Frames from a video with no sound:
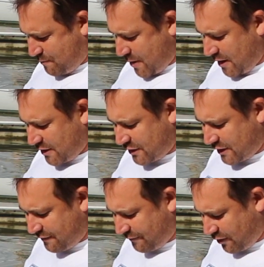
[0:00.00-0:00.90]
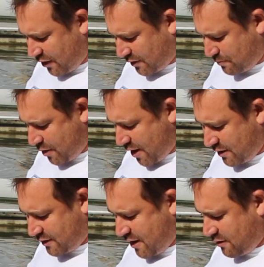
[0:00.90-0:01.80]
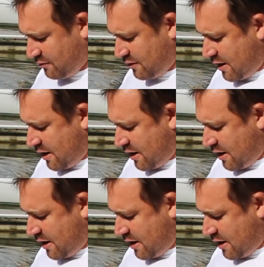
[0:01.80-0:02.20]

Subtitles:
being a chef I like to break it down,